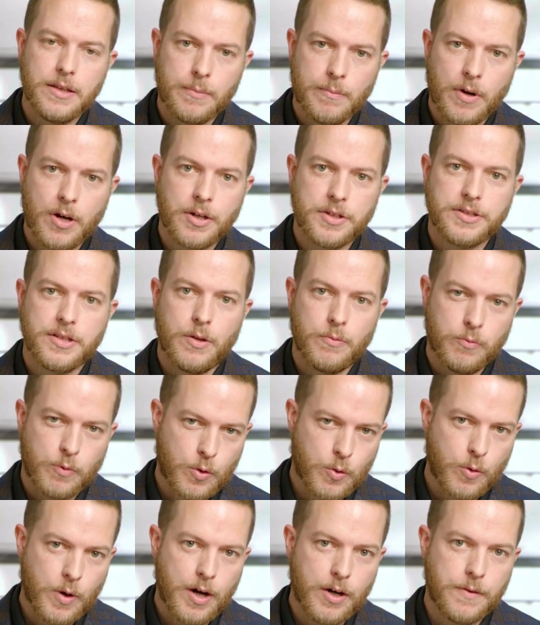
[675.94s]
the marks that are
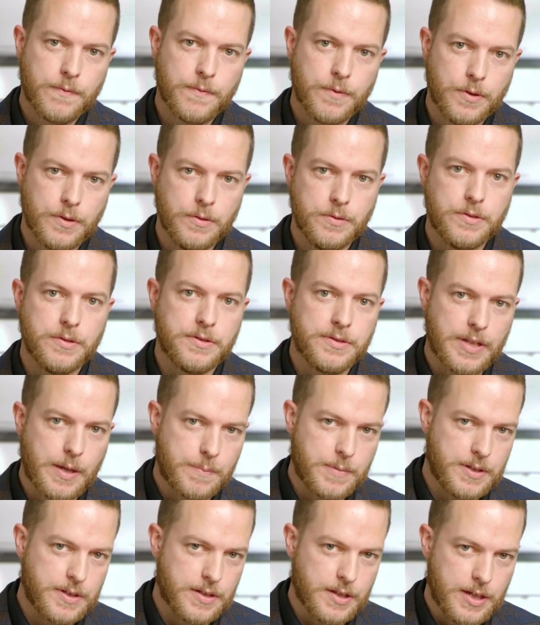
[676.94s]
required for you to
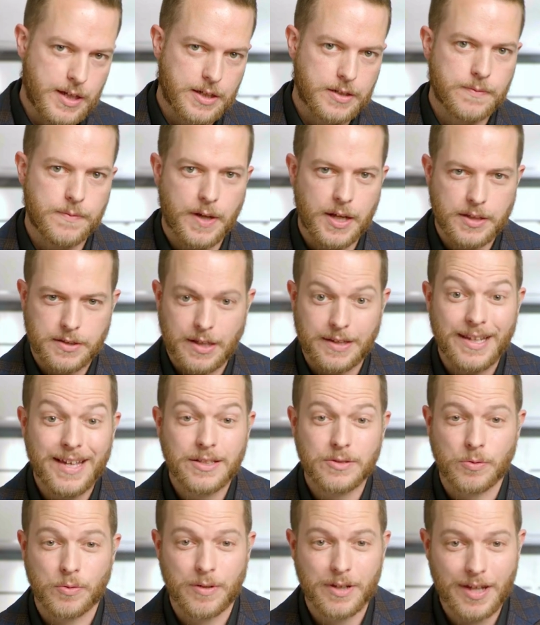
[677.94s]
step into the next phase, and
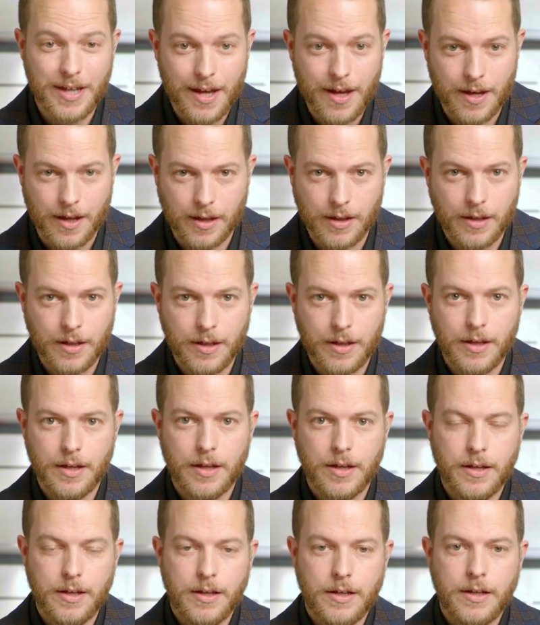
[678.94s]
that's okay,
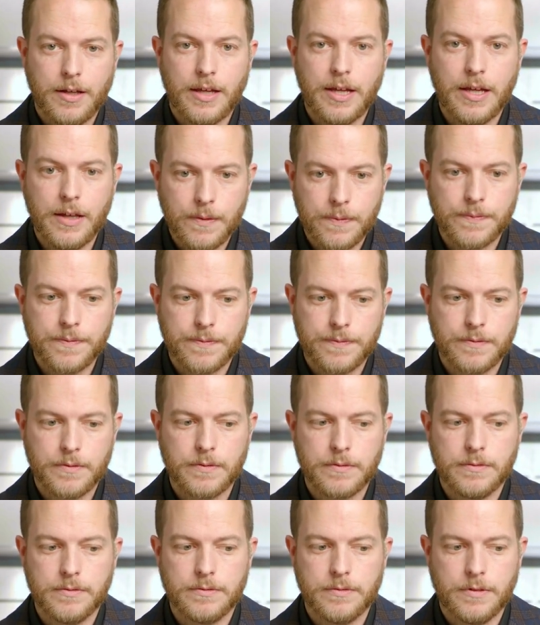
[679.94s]
if
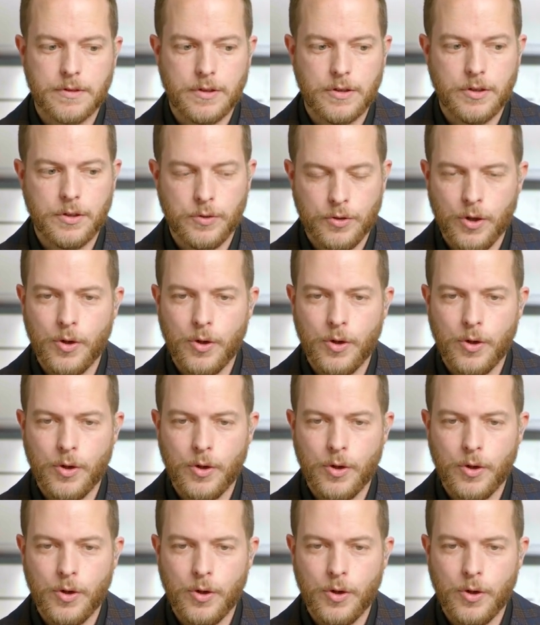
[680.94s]
you